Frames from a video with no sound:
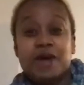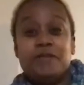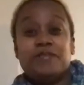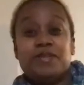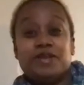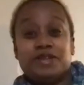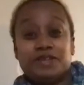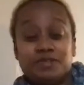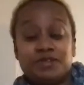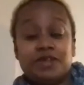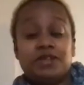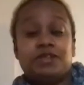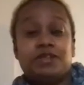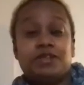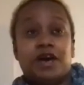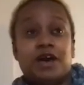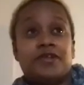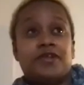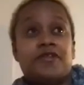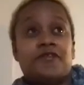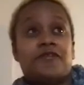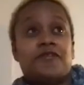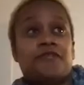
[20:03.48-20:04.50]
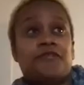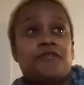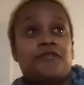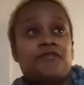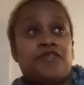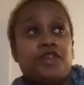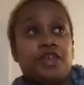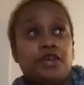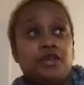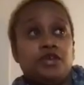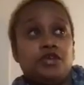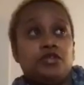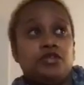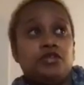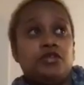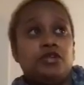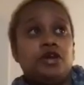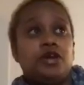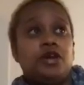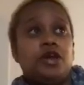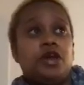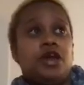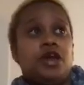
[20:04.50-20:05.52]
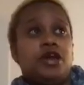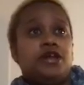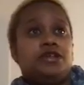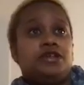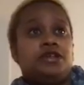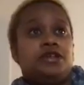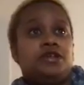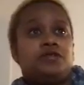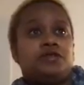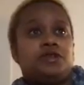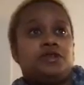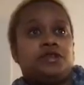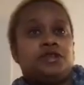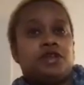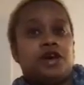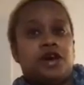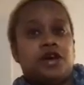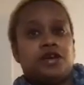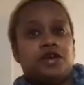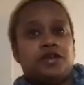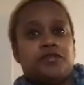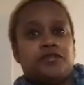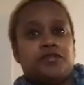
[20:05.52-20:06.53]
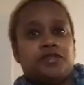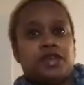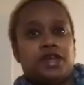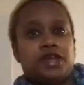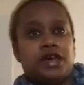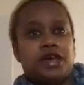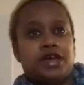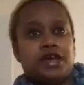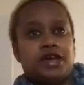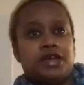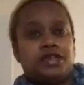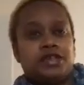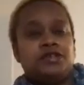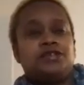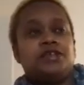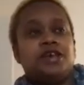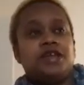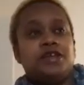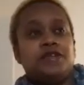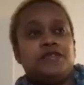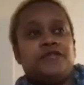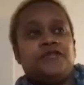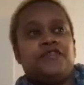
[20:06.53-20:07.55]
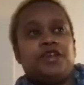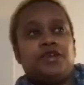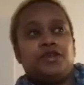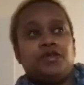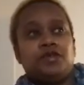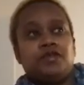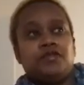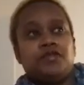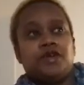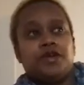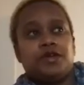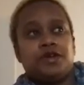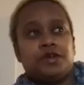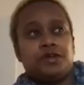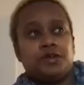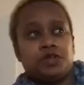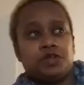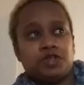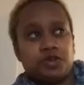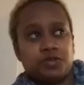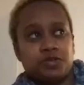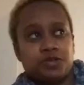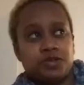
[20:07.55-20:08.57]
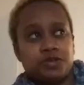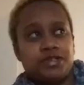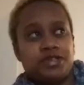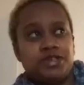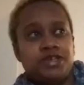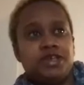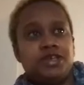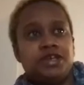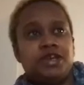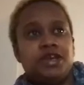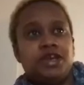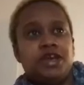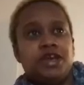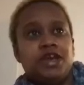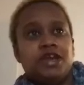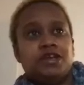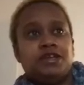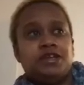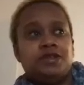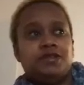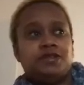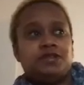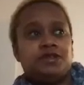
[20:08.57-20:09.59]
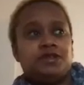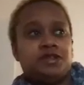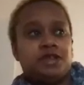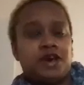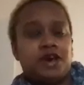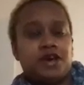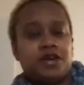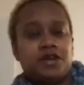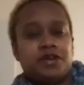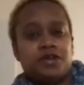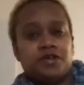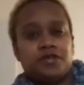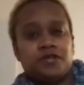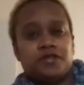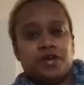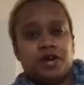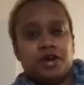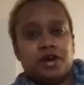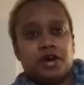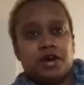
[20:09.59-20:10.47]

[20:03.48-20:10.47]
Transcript: but there's a lot of fear. There's a lot of there's a lot of fear around the uncertainty. There's a lot of,